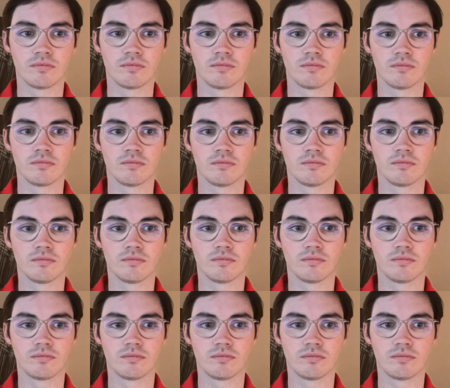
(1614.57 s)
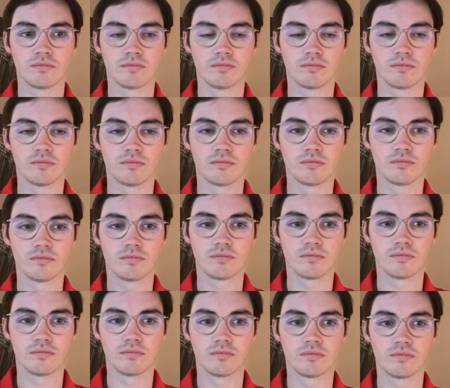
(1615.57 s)

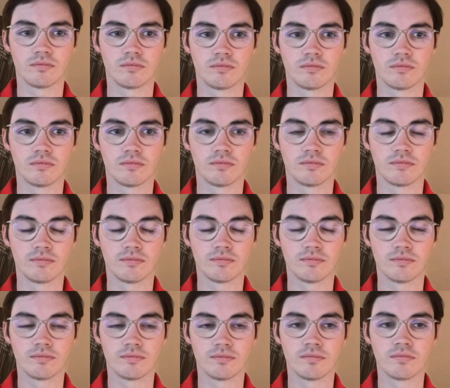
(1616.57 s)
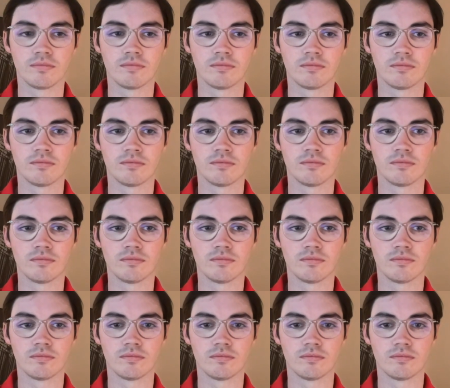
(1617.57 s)

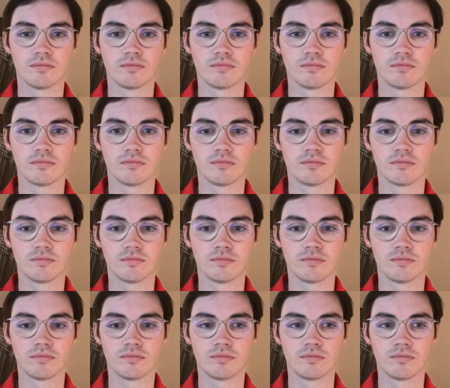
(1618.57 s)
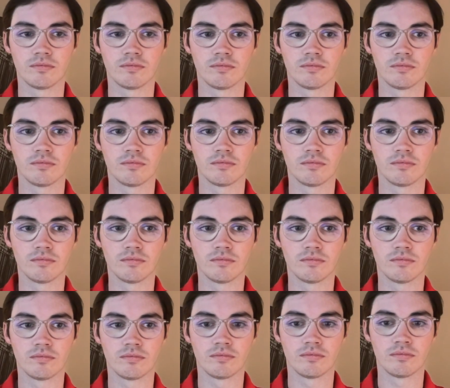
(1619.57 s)

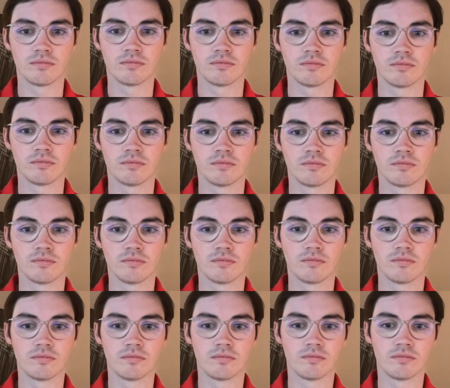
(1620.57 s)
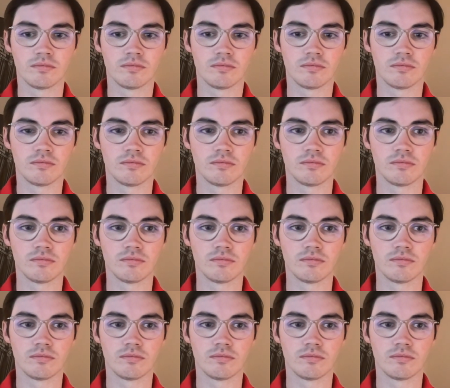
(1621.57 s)
No words are spoken by the person on screen.